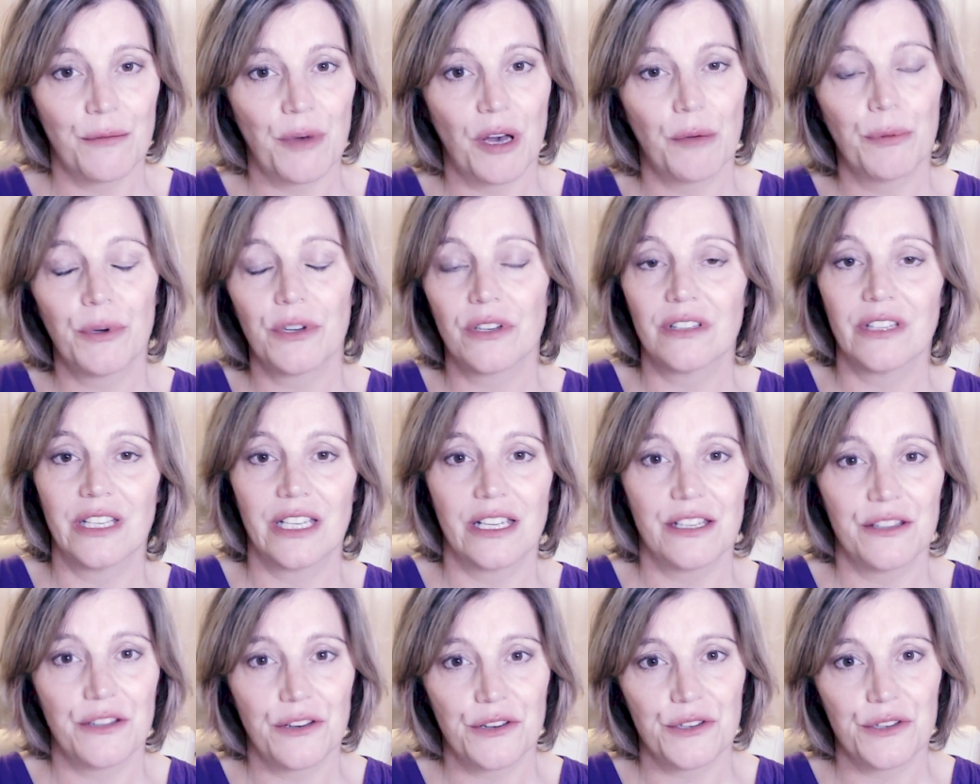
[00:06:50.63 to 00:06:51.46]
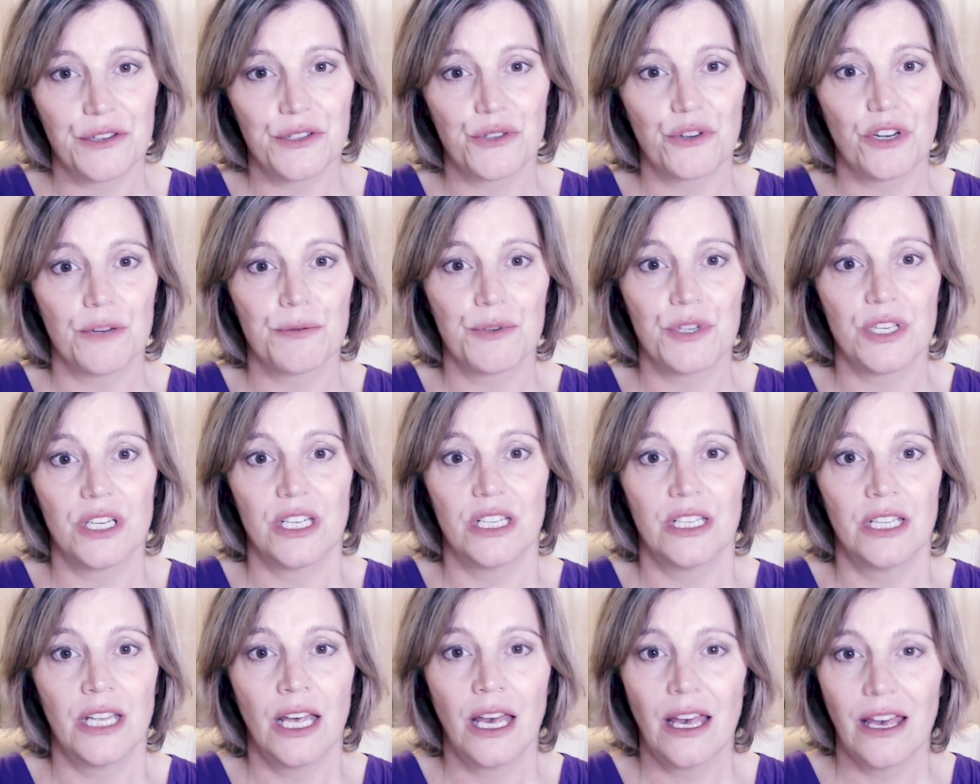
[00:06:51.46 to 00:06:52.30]
I'll put a link in the
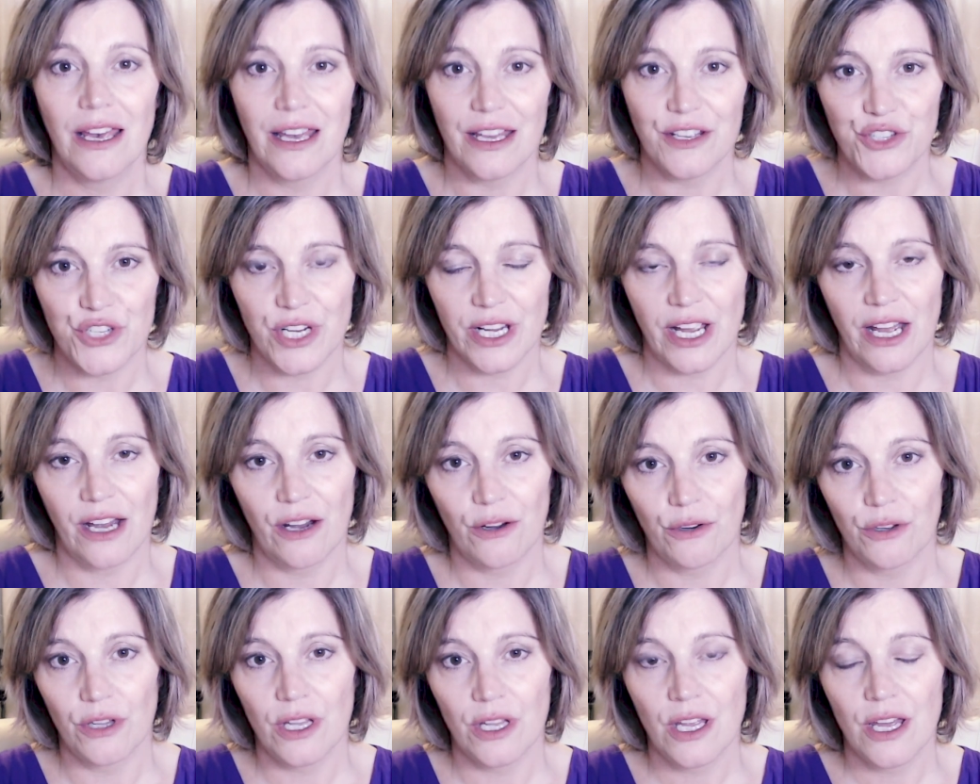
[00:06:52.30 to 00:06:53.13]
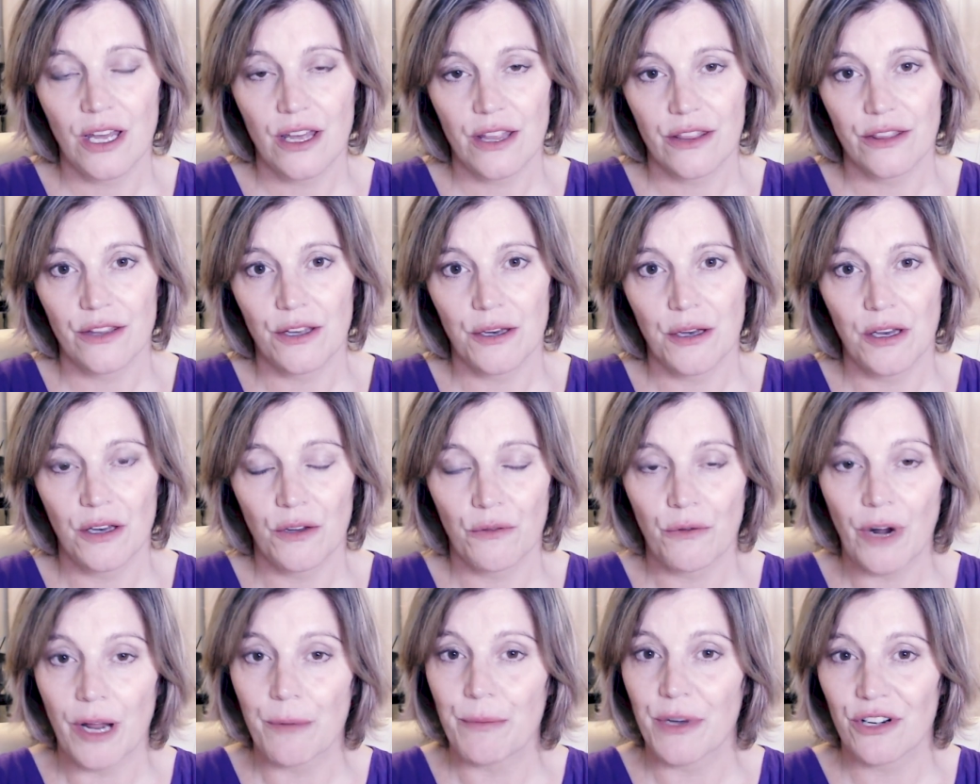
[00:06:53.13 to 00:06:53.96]
description and check out the
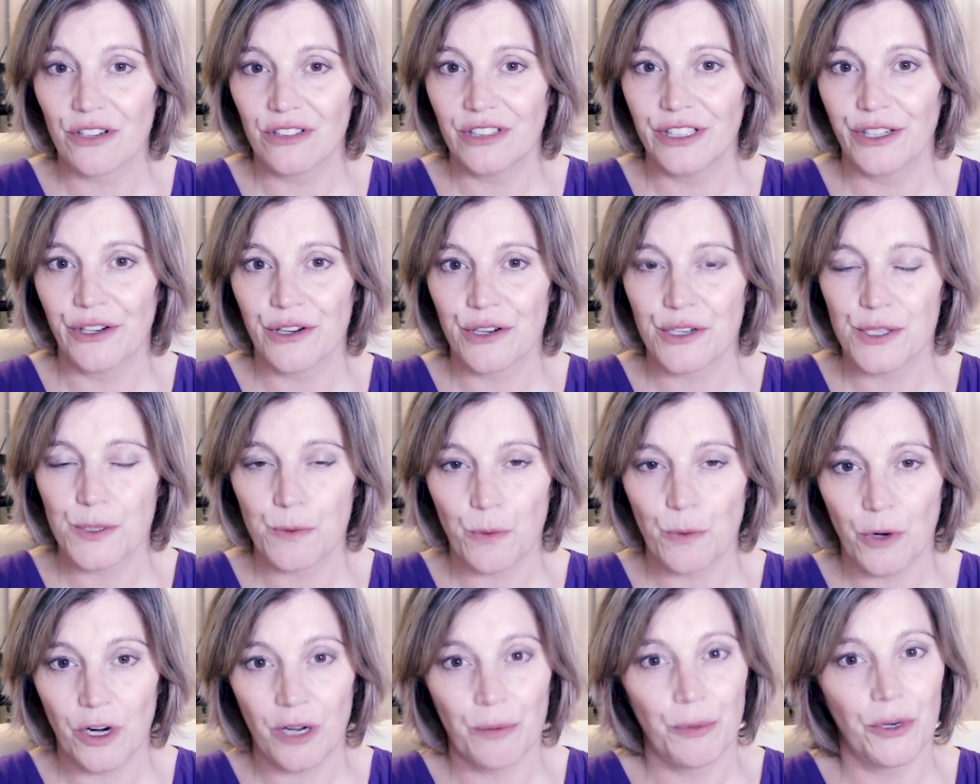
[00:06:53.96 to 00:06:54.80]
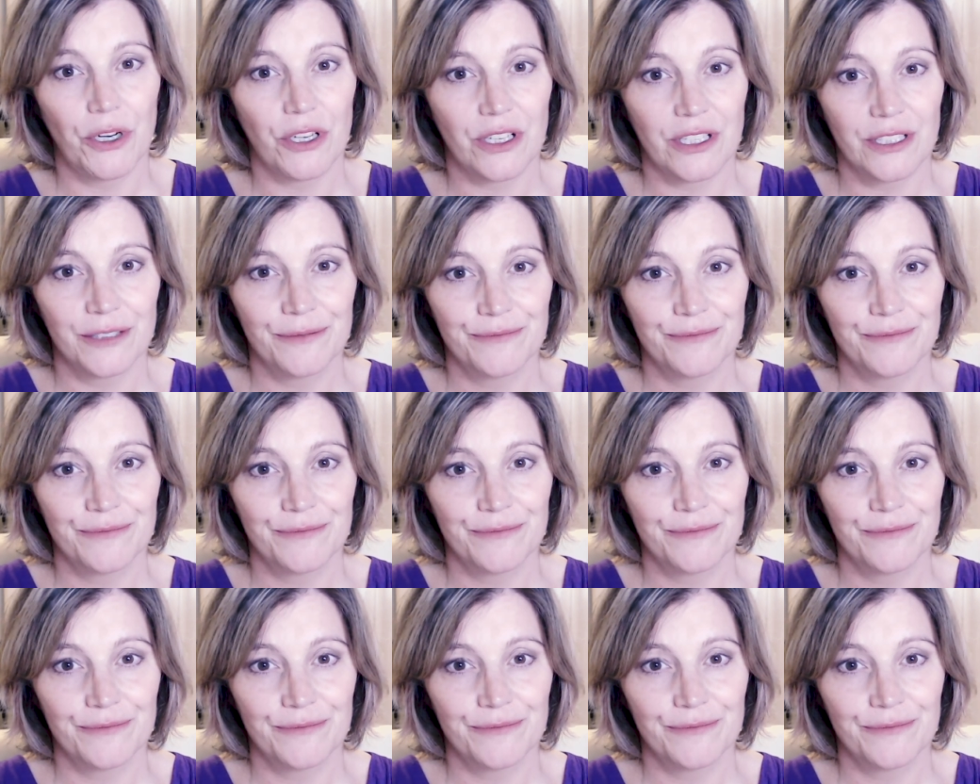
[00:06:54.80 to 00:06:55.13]
Write Better Lyrics workbook.